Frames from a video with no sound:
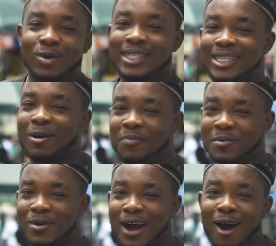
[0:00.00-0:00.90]
What's up,
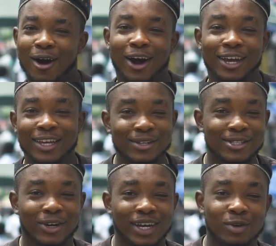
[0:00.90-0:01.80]
people? How are
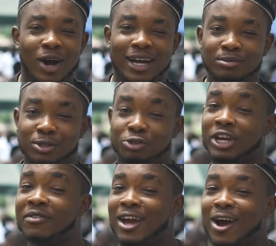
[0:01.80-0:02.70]
you doing? Welcome to
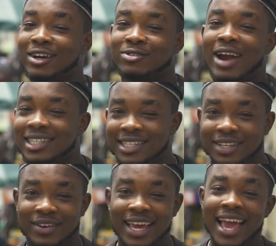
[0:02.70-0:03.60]
Trivia on
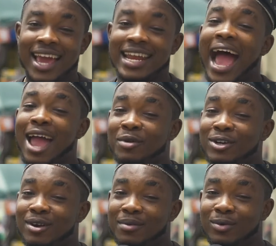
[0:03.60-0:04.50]
Kraks TV, and I am
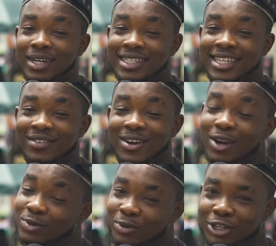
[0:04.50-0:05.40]
your number one TV
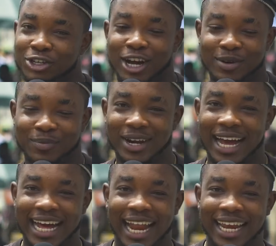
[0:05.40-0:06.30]
god, Richard
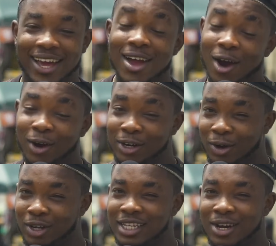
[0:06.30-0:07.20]
Bolakale
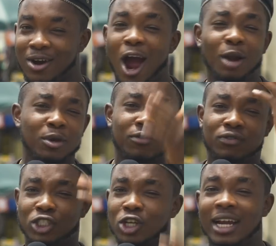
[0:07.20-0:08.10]
Onodeko. I'll be here
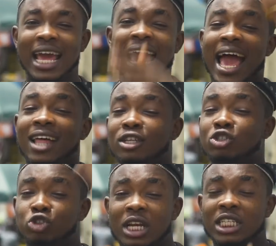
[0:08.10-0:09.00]
for short, and
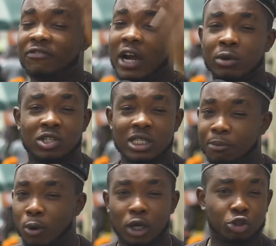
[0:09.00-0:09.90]
the drill is very
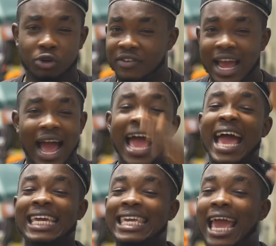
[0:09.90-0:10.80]
simple on trivia.
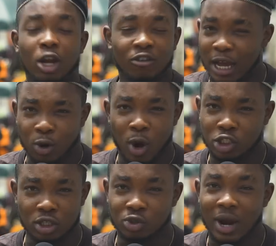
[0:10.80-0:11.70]
Get all of my
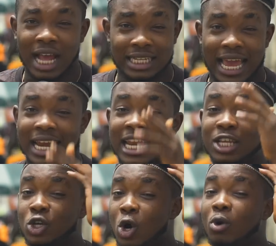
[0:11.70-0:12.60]
questions right, and
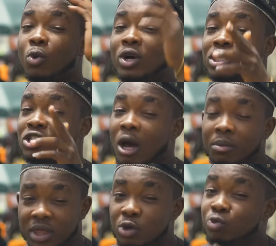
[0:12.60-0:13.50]
you will win
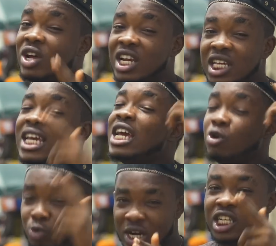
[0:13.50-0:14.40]
something really,
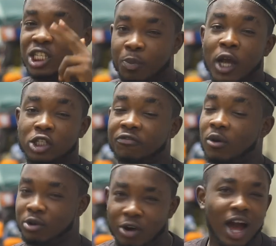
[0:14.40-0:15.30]
really special
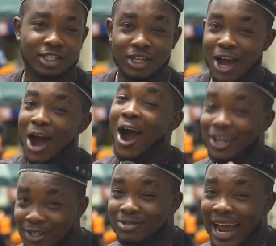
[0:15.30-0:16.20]
from Kraks.
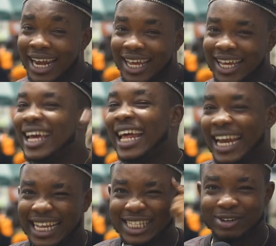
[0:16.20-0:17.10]
Are you ready?
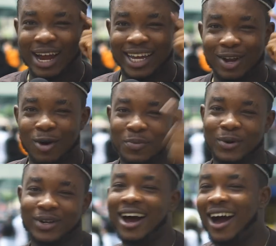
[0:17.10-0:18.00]
Let's crack it
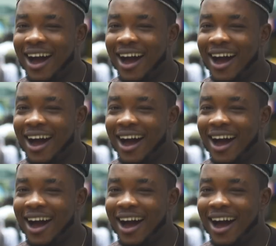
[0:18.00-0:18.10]
open.